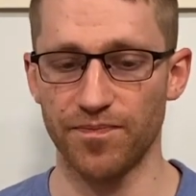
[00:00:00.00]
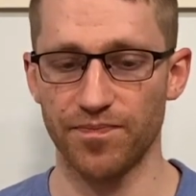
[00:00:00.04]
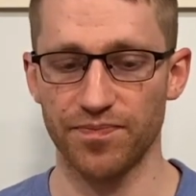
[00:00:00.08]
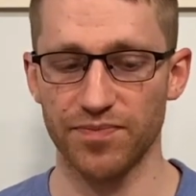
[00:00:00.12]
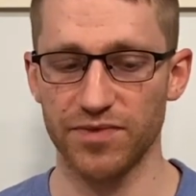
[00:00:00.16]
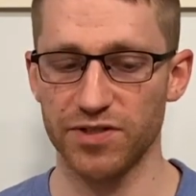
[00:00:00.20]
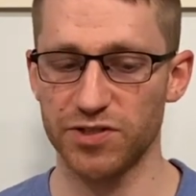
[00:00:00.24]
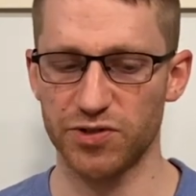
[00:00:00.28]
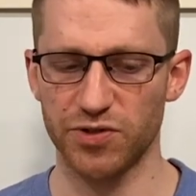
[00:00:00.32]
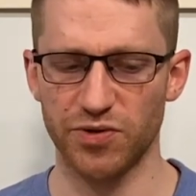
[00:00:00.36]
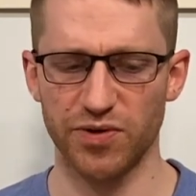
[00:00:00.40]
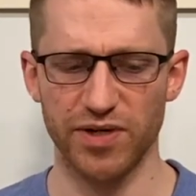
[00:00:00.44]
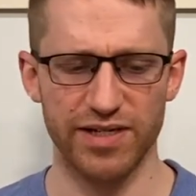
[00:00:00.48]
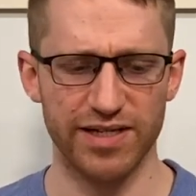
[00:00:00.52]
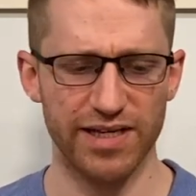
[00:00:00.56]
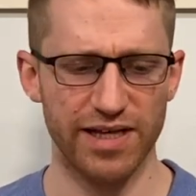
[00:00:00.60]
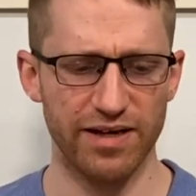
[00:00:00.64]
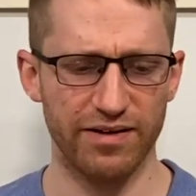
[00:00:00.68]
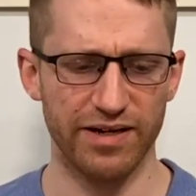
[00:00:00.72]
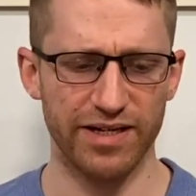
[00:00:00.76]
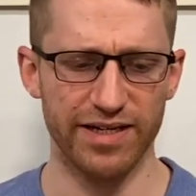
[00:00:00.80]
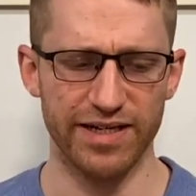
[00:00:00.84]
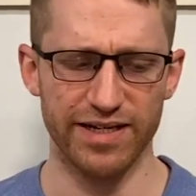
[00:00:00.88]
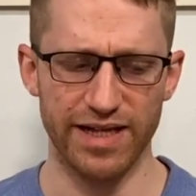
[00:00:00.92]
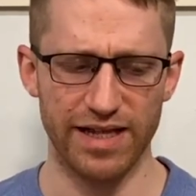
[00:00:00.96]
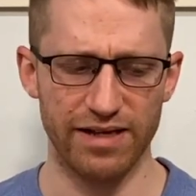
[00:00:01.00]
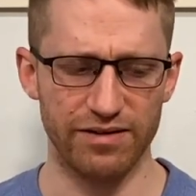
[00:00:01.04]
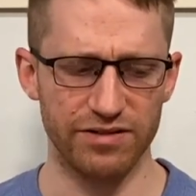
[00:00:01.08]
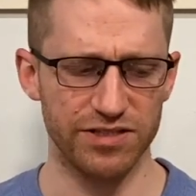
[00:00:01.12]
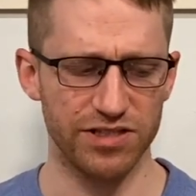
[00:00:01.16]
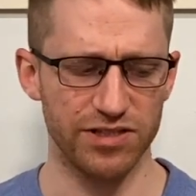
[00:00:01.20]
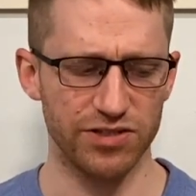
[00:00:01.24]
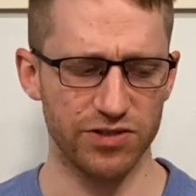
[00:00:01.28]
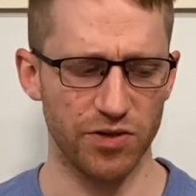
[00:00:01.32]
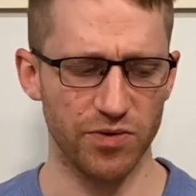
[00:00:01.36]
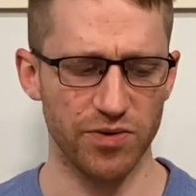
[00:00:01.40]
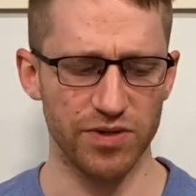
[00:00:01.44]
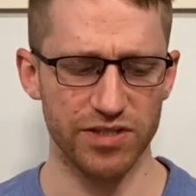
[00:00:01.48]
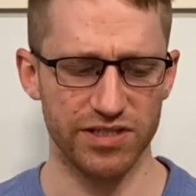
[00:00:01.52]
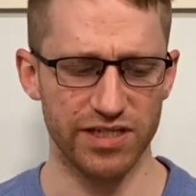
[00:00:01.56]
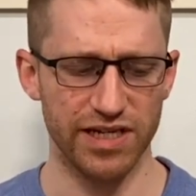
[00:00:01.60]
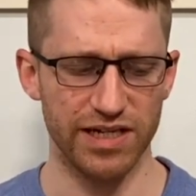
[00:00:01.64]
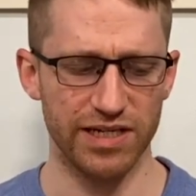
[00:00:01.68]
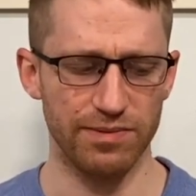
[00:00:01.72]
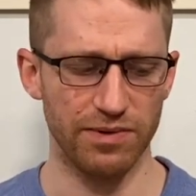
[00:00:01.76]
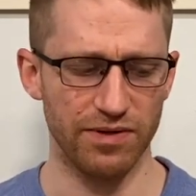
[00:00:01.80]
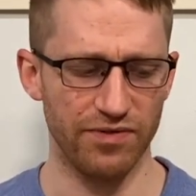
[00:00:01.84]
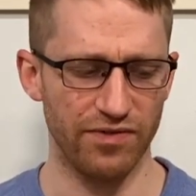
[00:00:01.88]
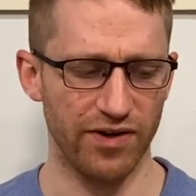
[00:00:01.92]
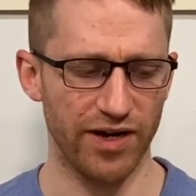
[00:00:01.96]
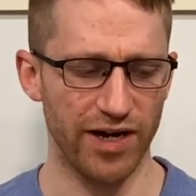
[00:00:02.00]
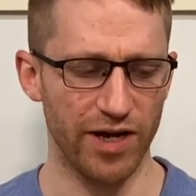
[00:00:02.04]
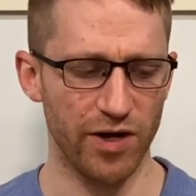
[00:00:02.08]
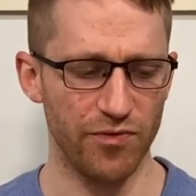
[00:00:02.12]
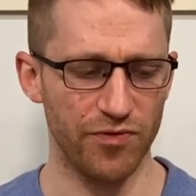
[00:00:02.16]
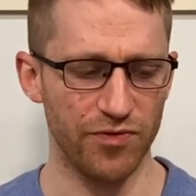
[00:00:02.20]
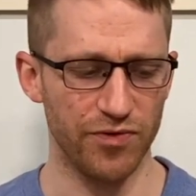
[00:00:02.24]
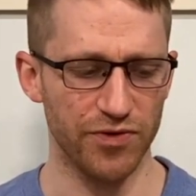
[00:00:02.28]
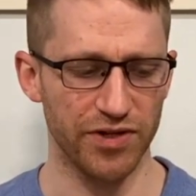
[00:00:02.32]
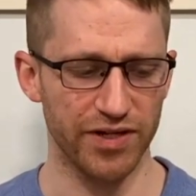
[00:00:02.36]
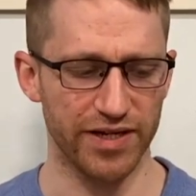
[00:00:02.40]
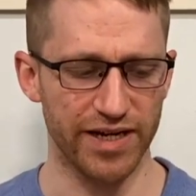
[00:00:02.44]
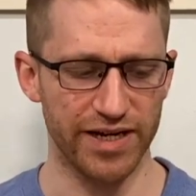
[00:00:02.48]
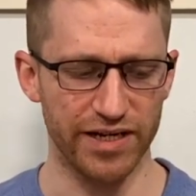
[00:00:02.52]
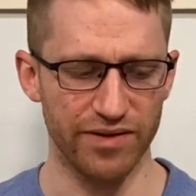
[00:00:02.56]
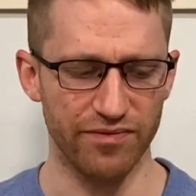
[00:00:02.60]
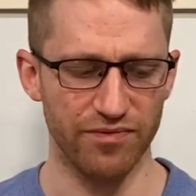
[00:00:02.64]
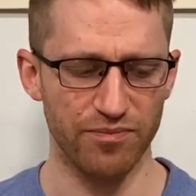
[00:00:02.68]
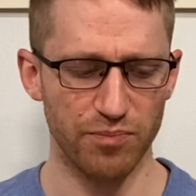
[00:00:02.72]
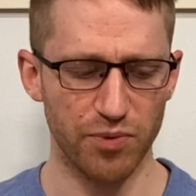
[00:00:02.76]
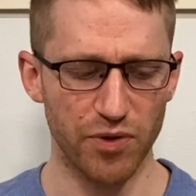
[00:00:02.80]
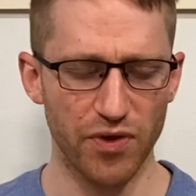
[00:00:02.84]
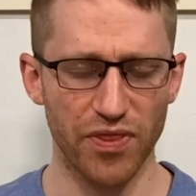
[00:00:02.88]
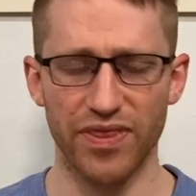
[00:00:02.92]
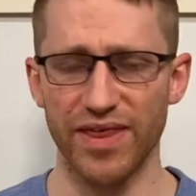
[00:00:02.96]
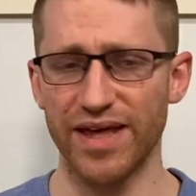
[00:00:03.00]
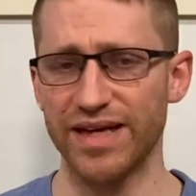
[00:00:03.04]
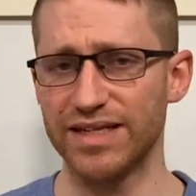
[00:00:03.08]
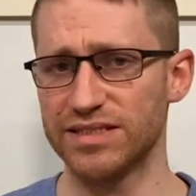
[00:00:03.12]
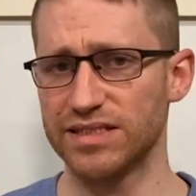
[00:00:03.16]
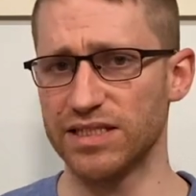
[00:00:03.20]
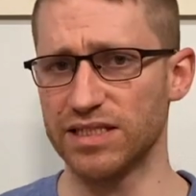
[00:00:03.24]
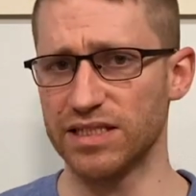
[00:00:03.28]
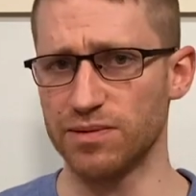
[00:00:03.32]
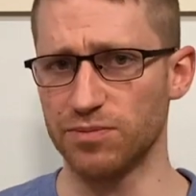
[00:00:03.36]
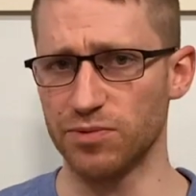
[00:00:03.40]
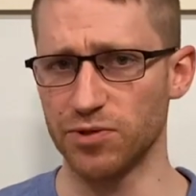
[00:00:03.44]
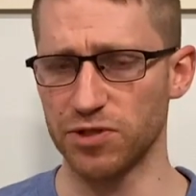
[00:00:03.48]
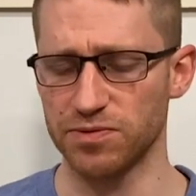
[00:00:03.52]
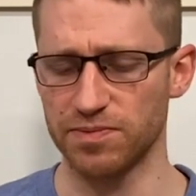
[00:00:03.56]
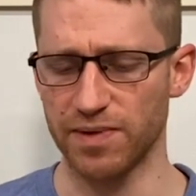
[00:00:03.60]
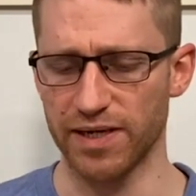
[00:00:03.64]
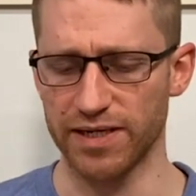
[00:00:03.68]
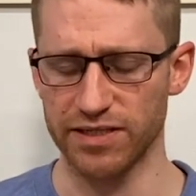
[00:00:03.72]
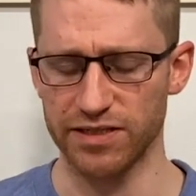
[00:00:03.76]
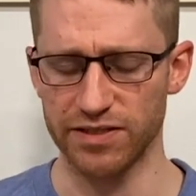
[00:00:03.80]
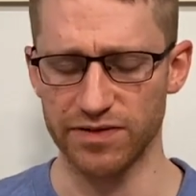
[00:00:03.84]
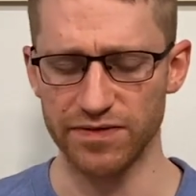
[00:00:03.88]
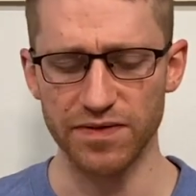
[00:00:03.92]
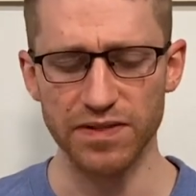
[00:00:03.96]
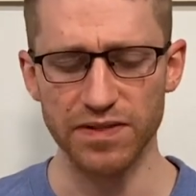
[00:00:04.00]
Storytelling and analogies always tend to be very helpful to kind of put things into perspective.